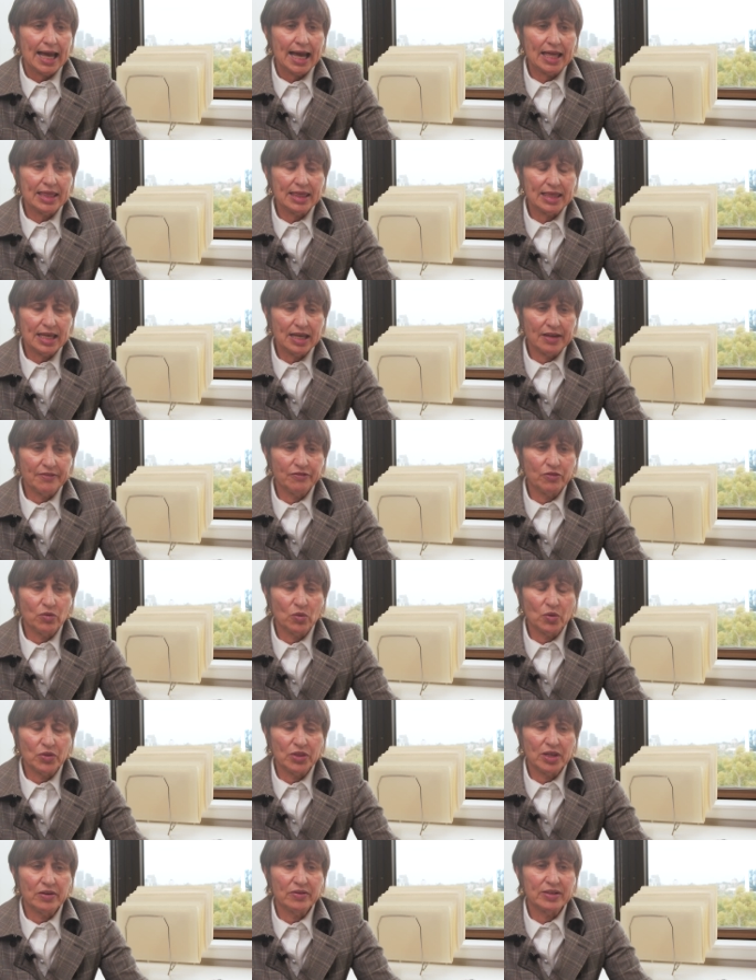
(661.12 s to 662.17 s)
and
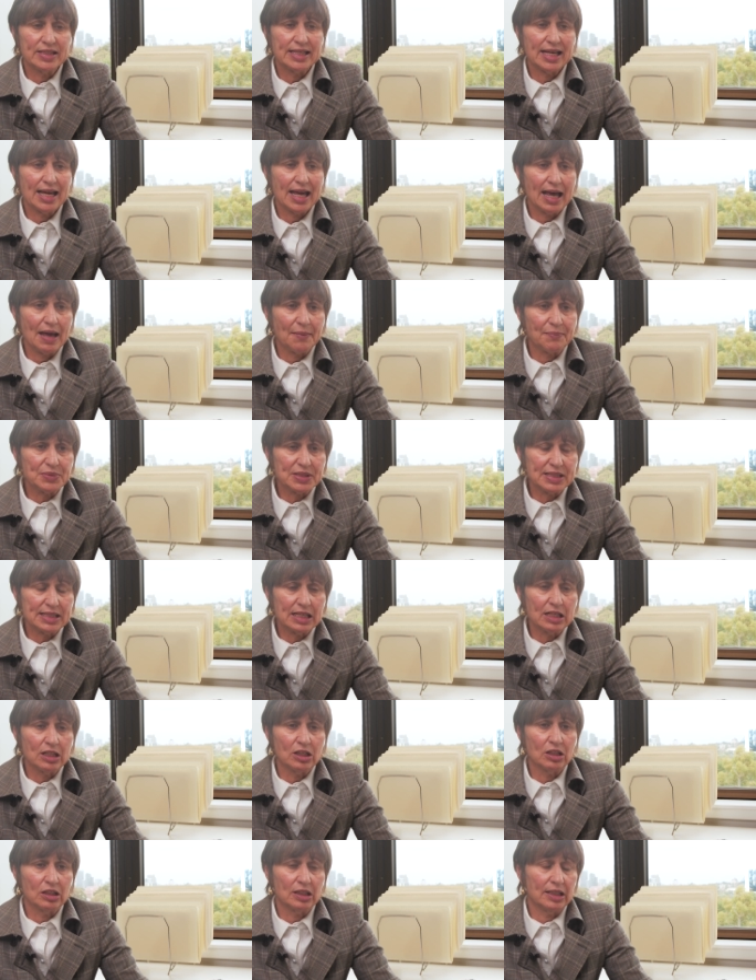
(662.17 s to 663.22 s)
therefore there is
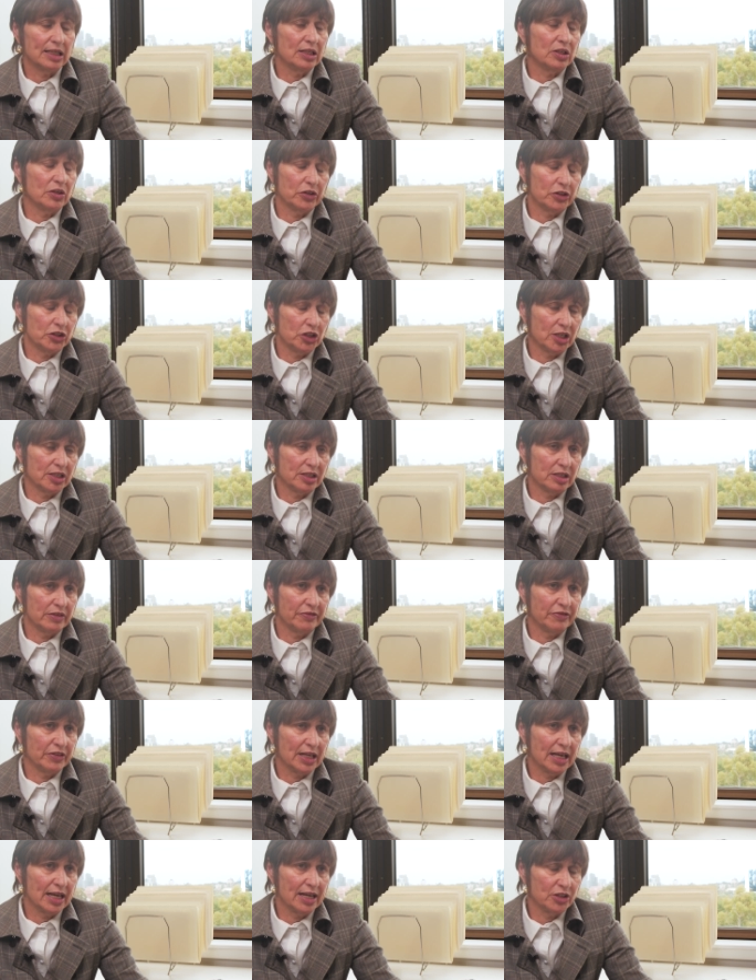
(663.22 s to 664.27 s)
absolutely no
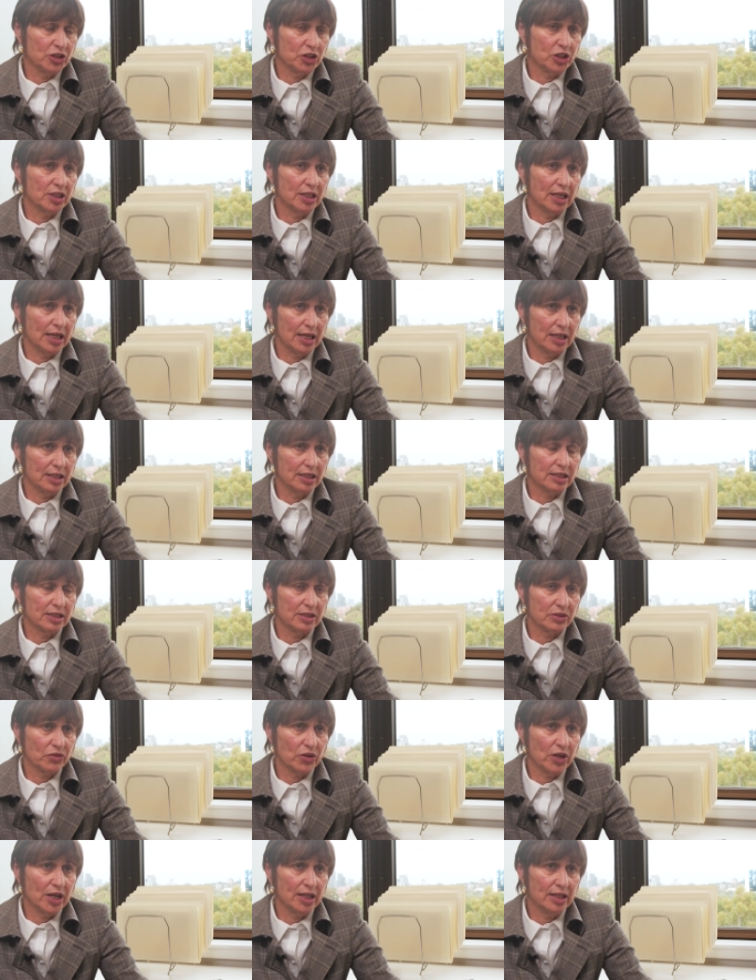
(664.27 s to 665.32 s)
justification in
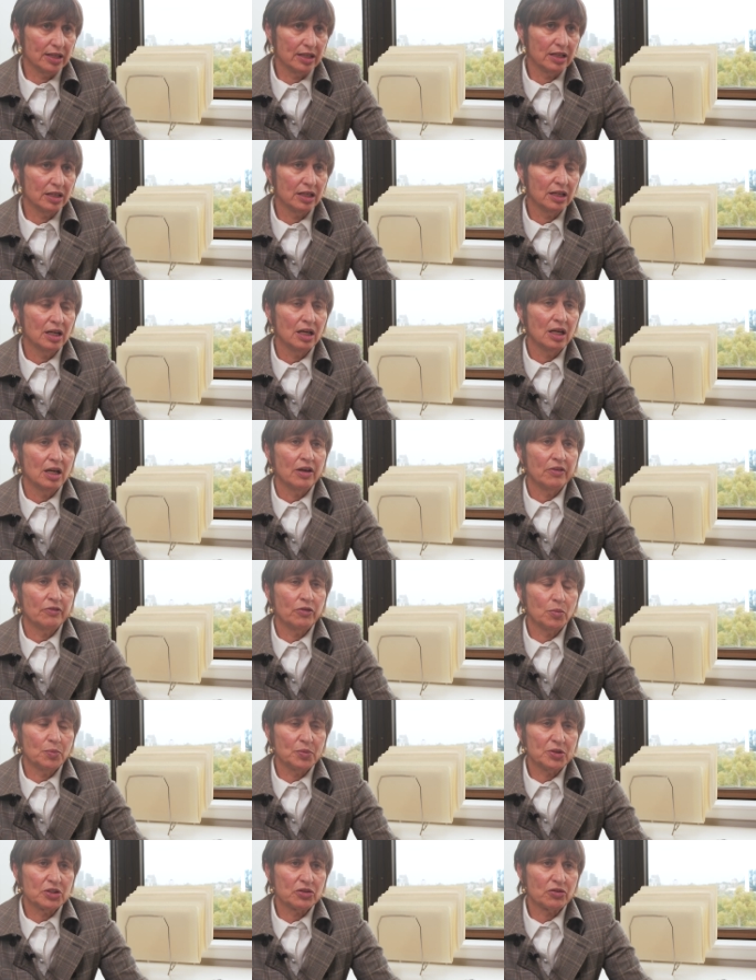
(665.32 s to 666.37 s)
Australia
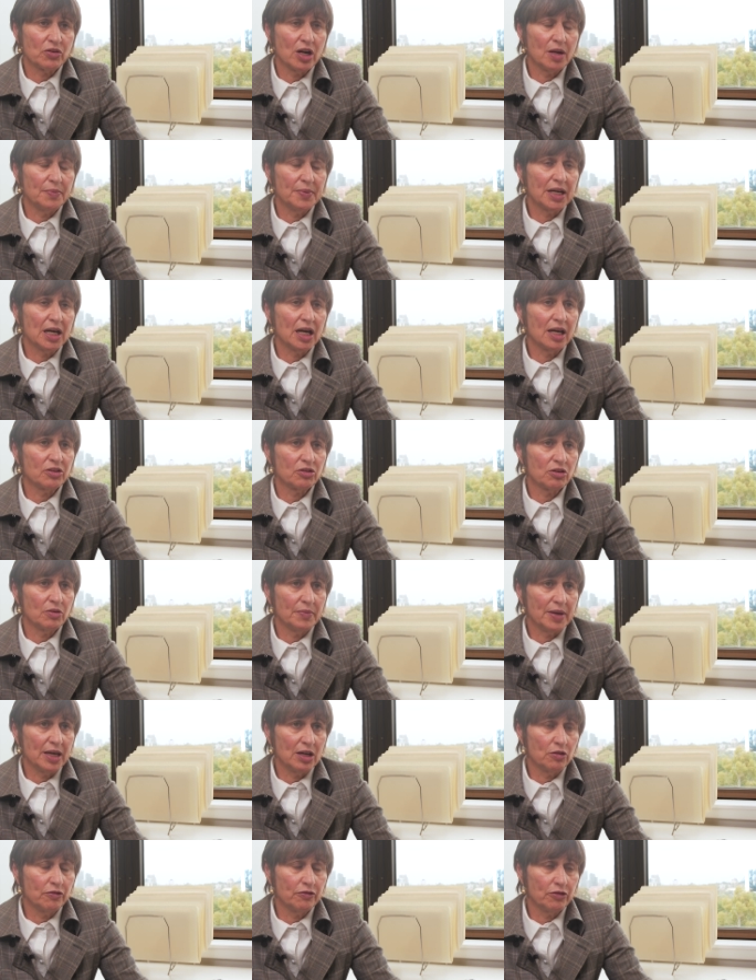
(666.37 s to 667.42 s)
for prescribing either a
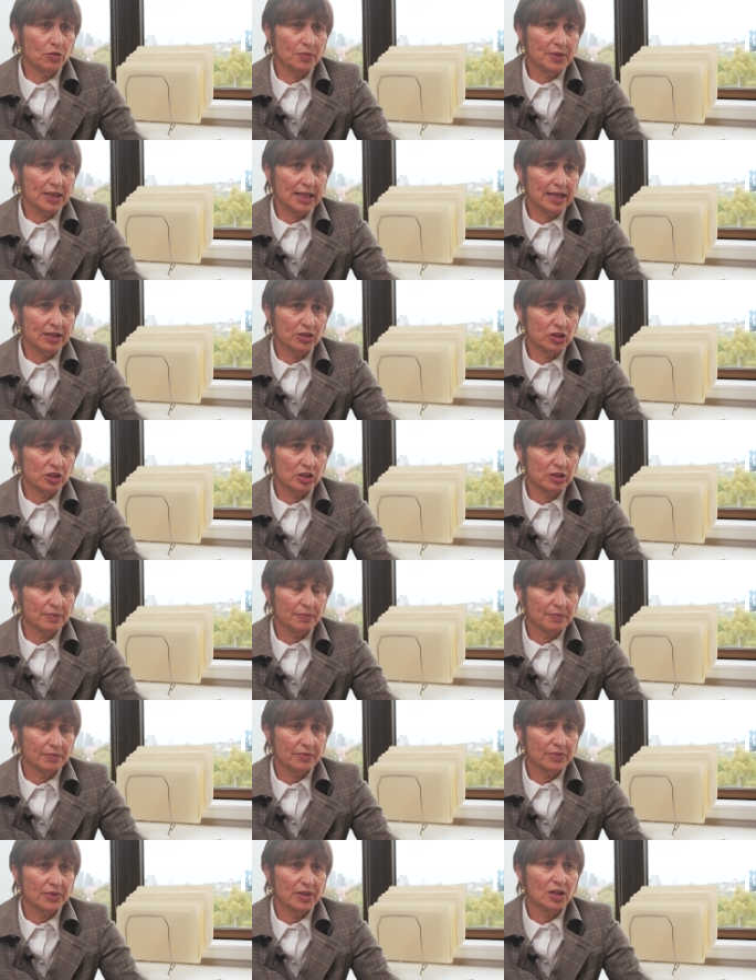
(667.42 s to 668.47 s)
male formulation
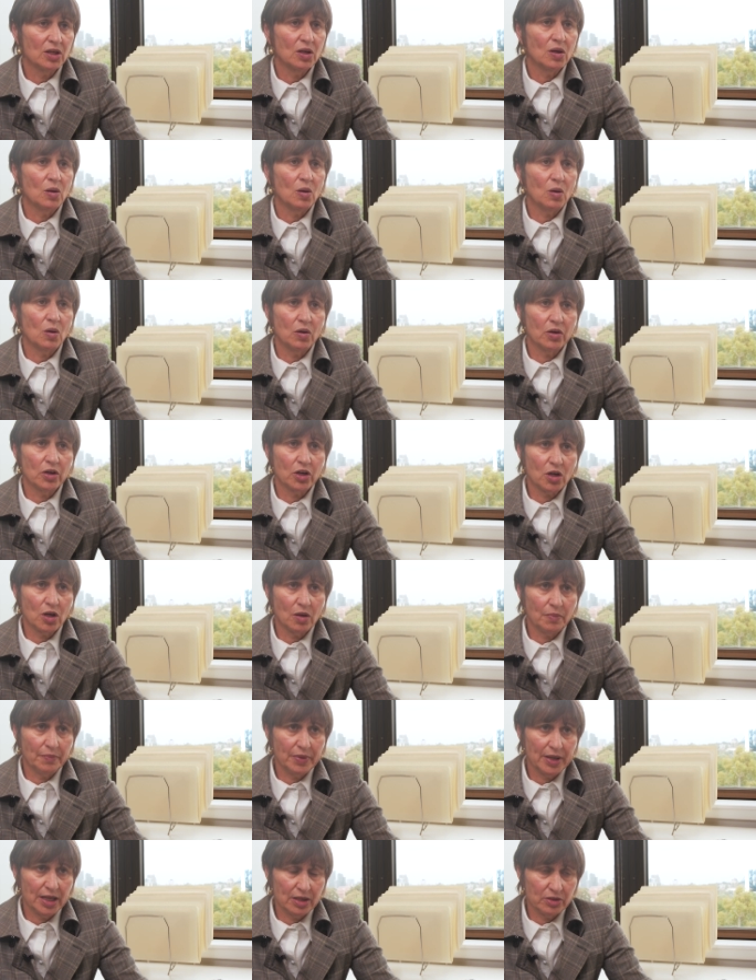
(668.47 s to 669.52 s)
or a
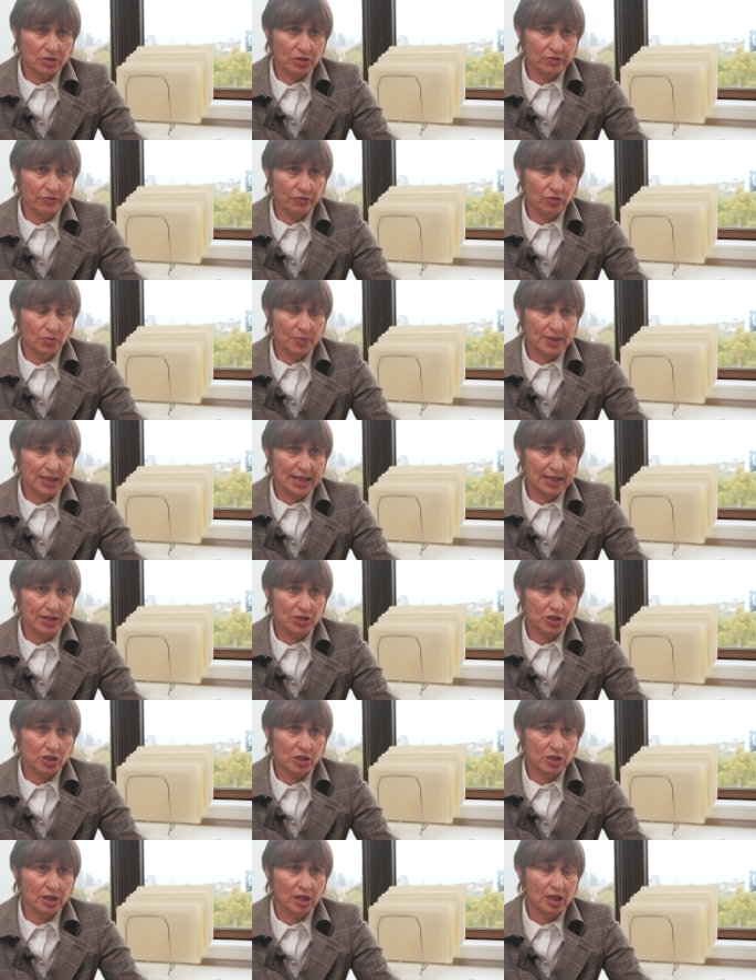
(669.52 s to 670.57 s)
compounded
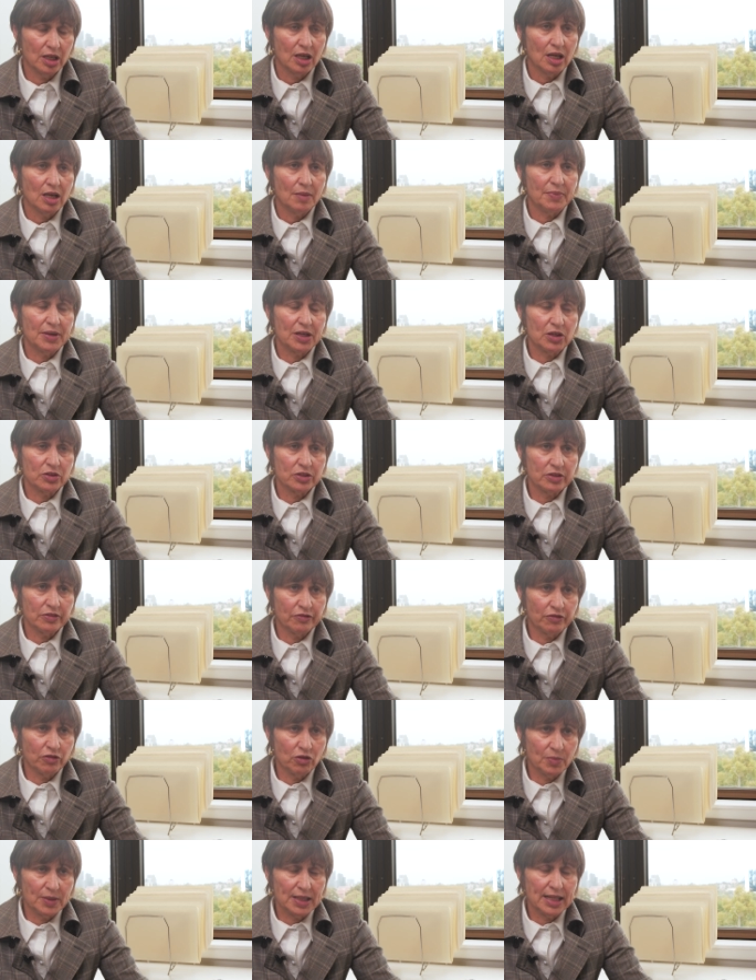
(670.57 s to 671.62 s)
formulation, because a
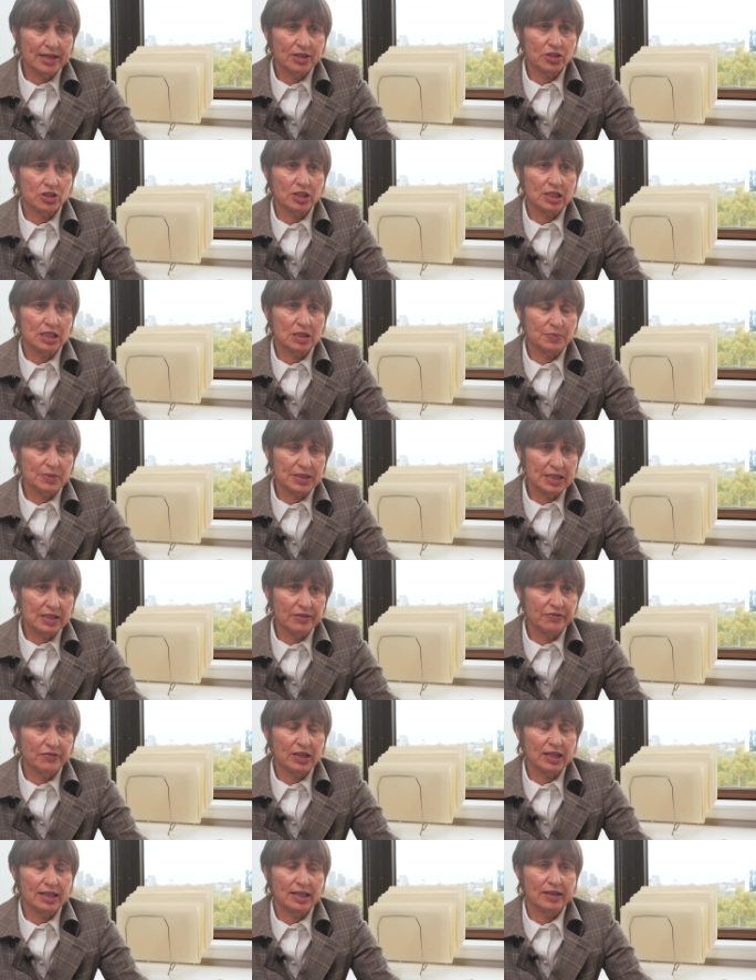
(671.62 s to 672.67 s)
formulation
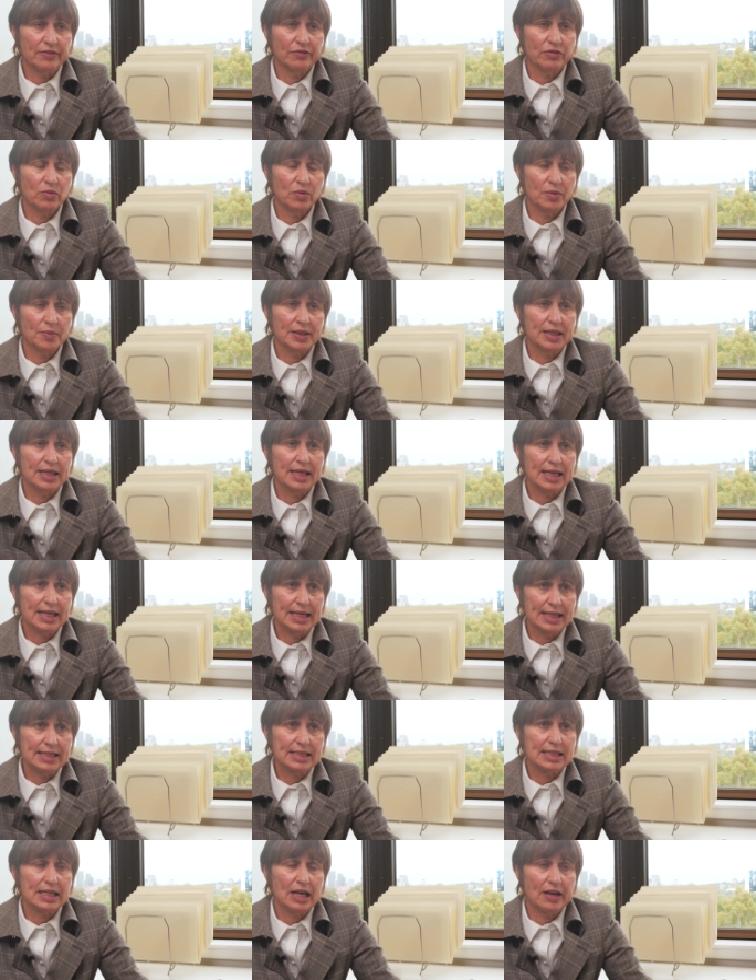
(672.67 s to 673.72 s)
specifically for women
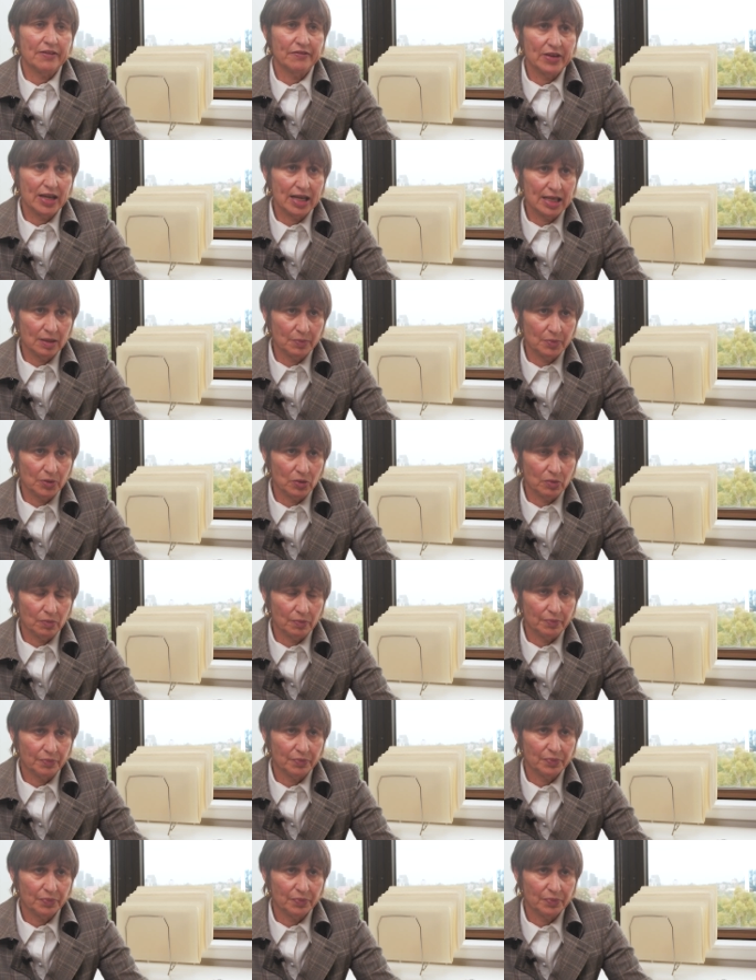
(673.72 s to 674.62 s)
is available.